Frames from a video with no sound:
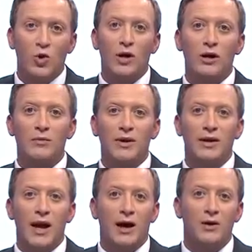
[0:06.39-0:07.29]
Joining me
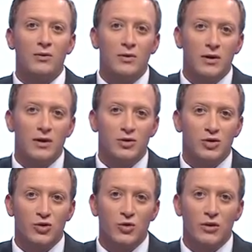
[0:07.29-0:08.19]
now in
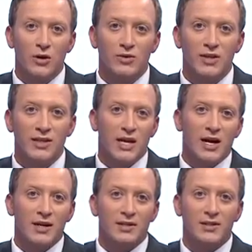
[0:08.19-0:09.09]
studio is
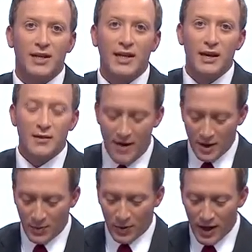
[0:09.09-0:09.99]
i24,
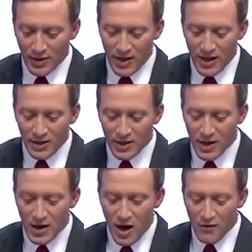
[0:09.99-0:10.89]
Vice President
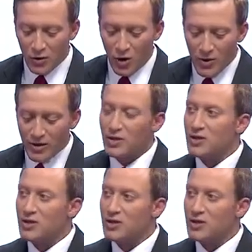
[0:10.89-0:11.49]
of Cronus